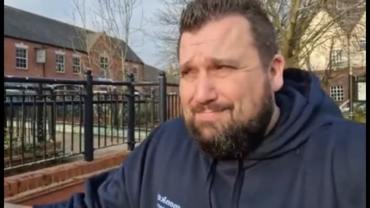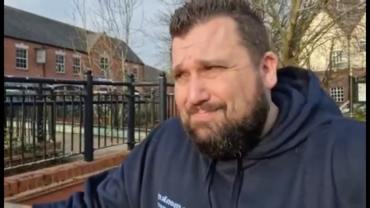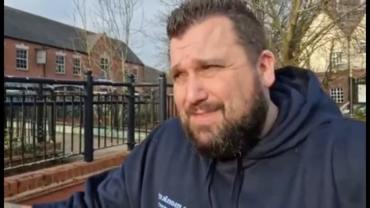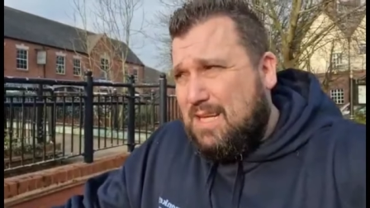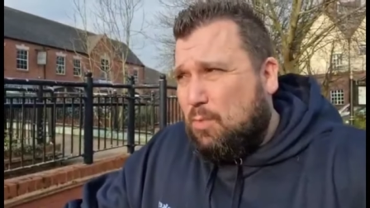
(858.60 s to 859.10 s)

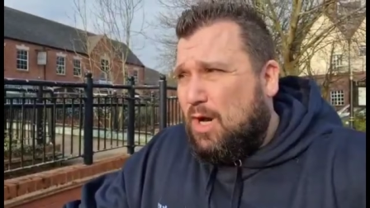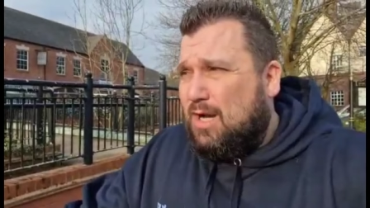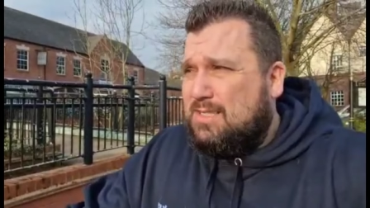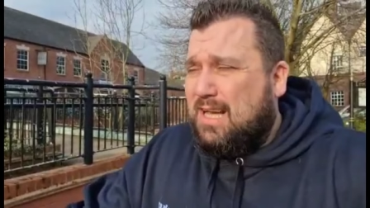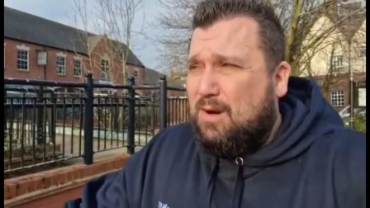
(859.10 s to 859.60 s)
didn't work.
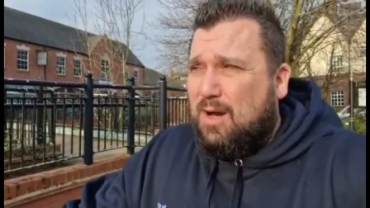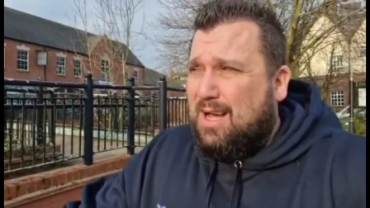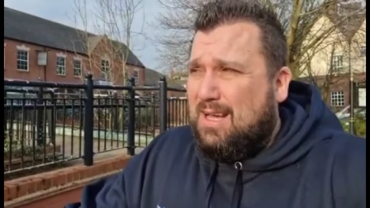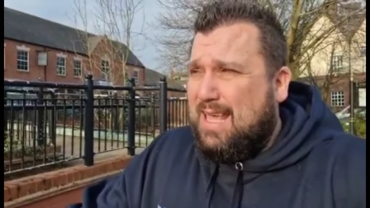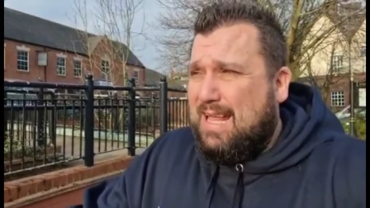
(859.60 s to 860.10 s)
So I,
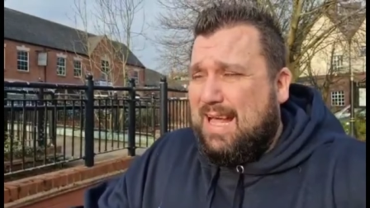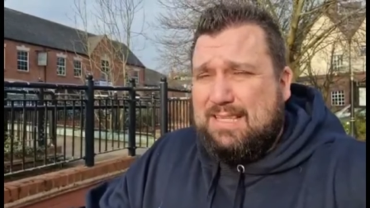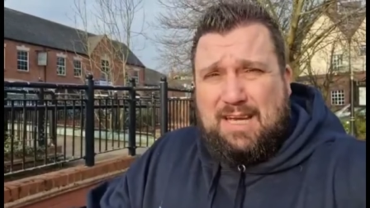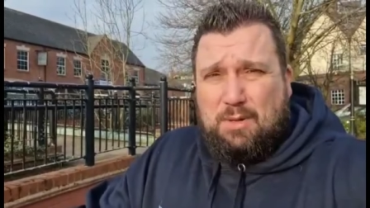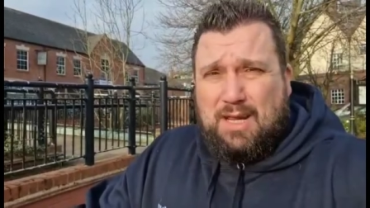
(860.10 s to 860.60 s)
I get that
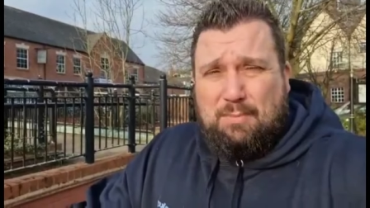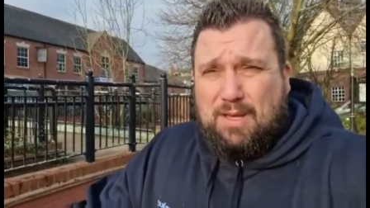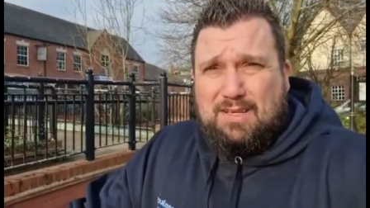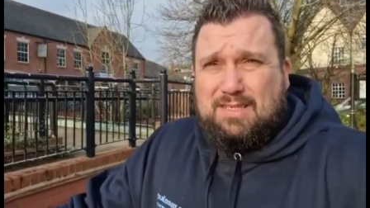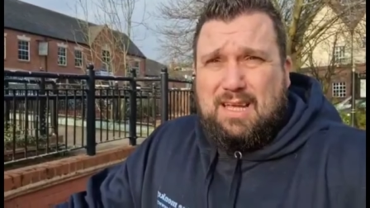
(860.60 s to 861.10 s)
totally
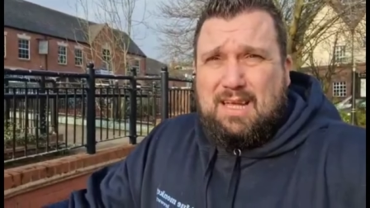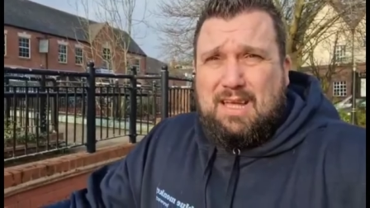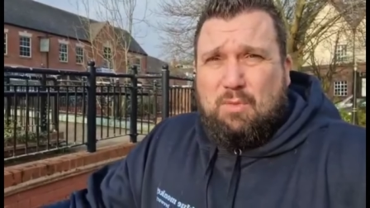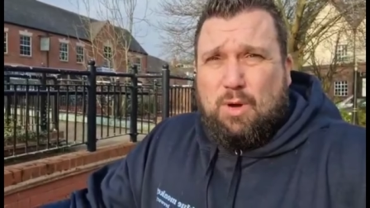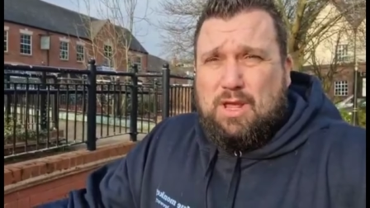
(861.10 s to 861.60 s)
because
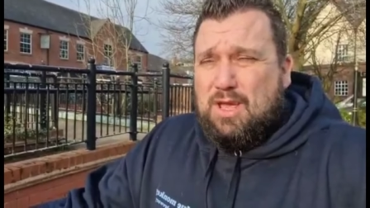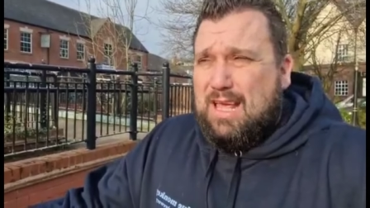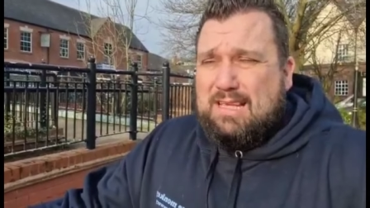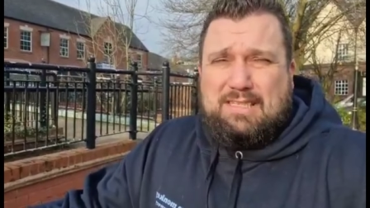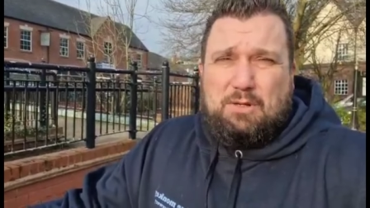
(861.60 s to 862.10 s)
when you,
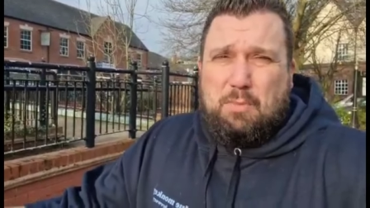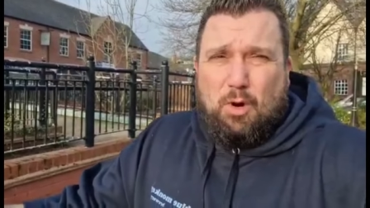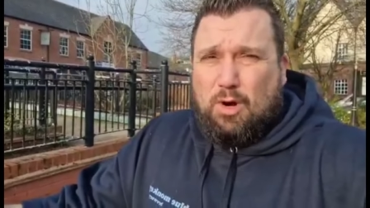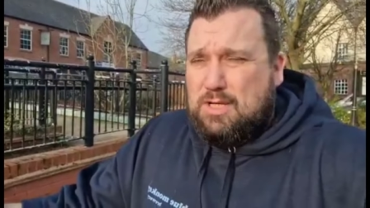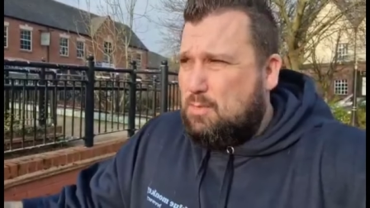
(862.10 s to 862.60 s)
it's so
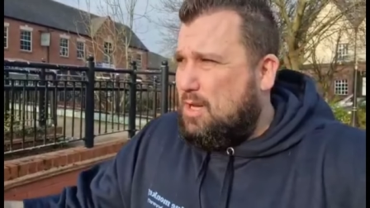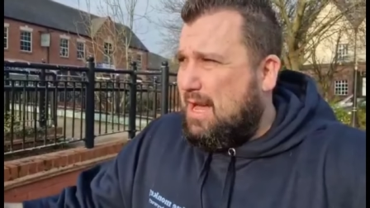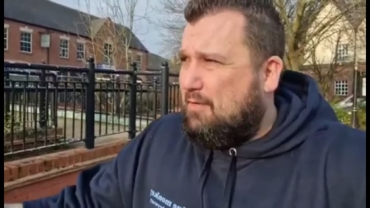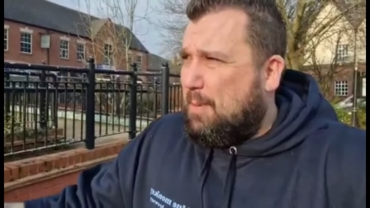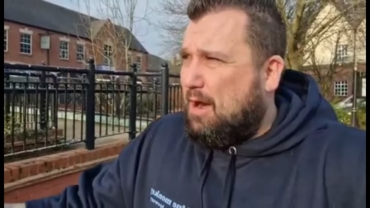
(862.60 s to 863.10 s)
demoralising when you have
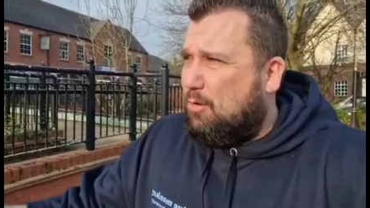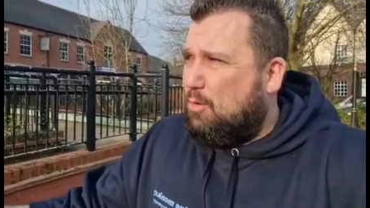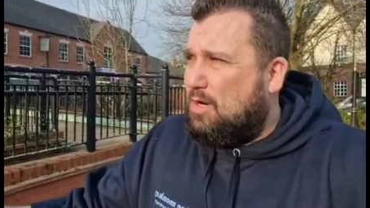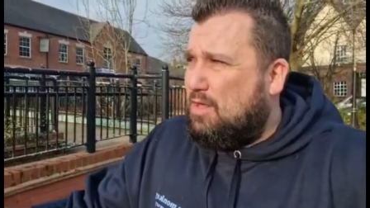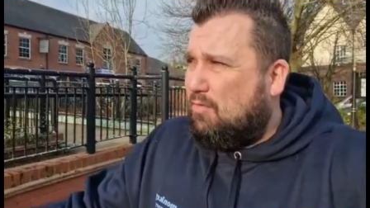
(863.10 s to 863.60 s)
a barrel
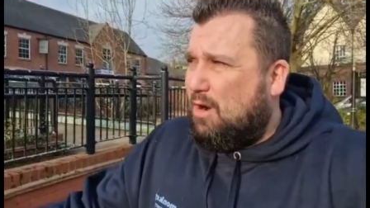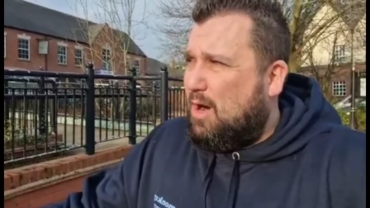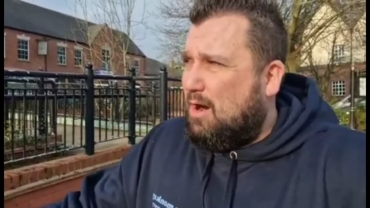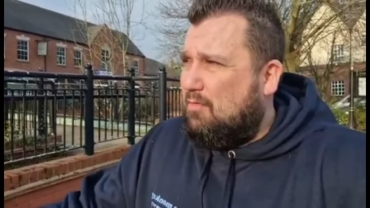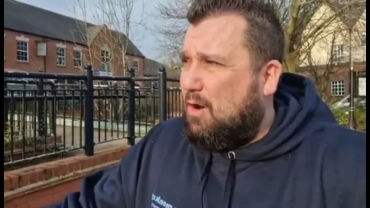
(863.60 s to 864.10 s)
and you throw
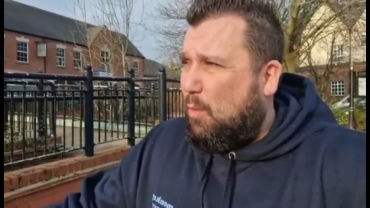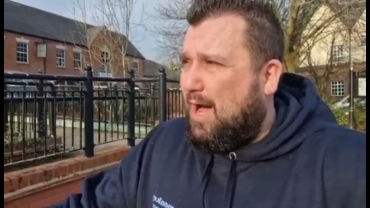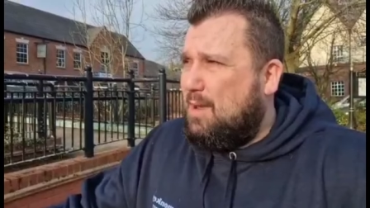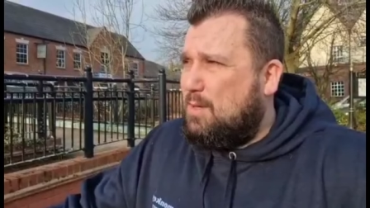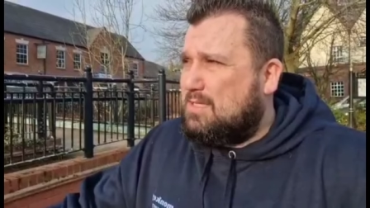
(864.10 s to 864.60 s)
half it
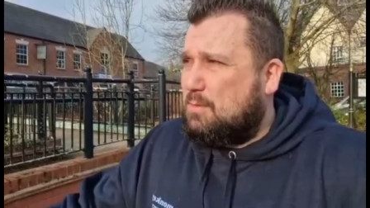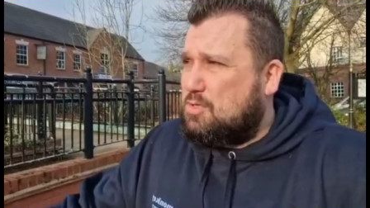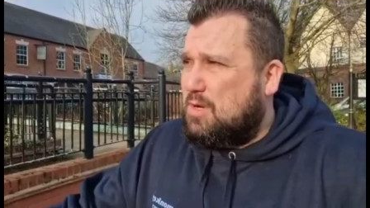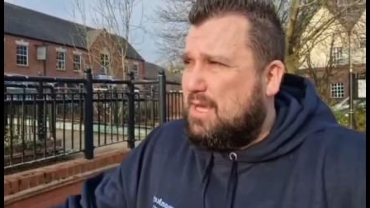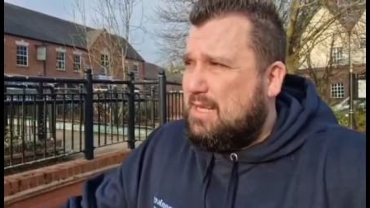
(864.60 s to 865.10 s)
away because no one's
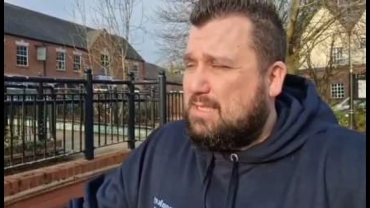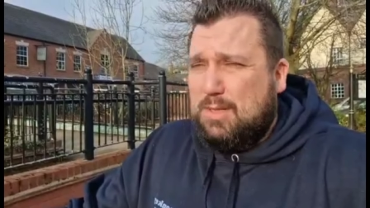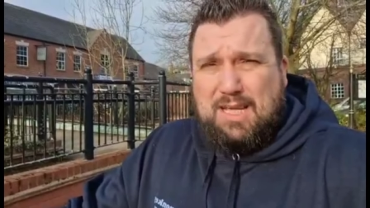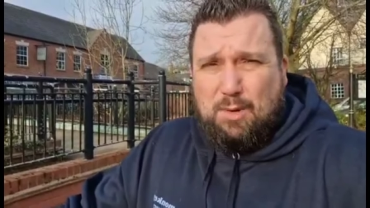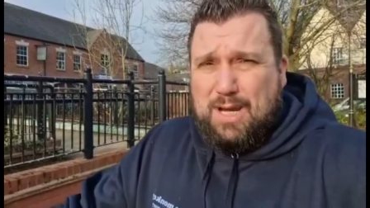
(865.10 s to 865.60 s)
drinking it. So I
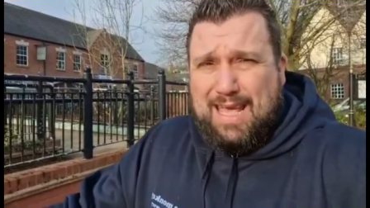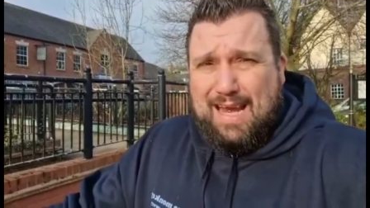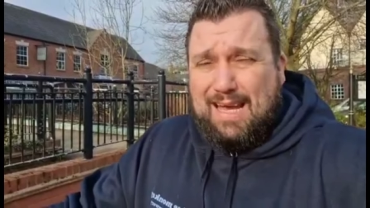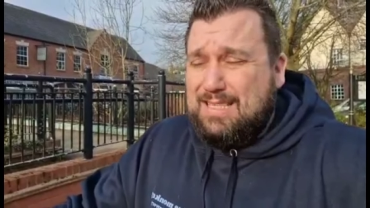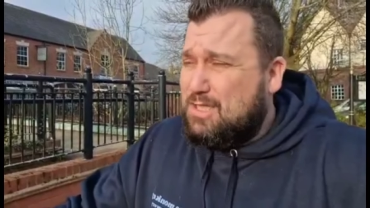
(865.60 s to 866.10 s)
totally get it.
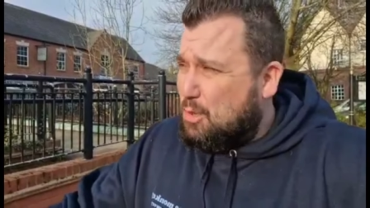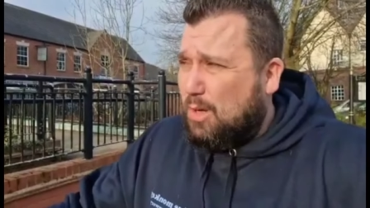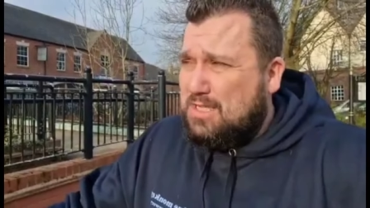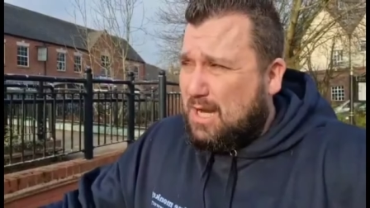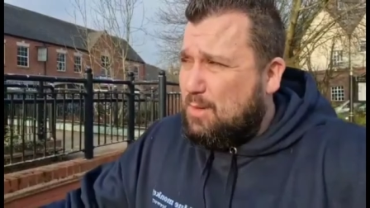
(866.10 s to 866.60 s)
I do. I
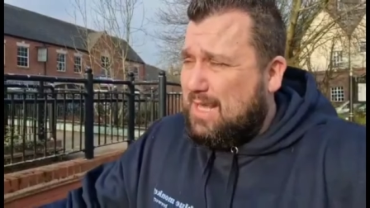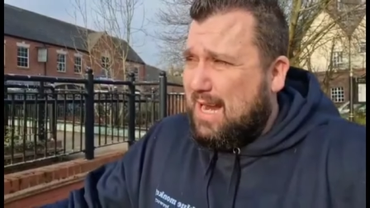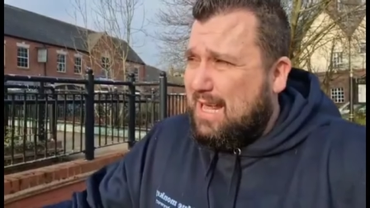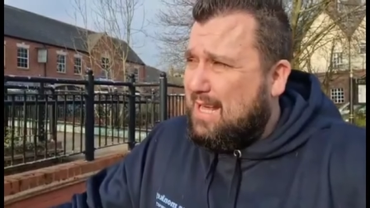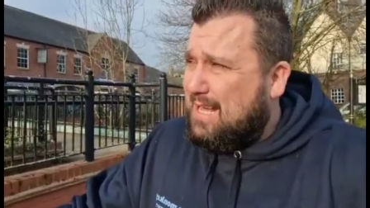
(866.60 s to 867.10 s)
totally get it.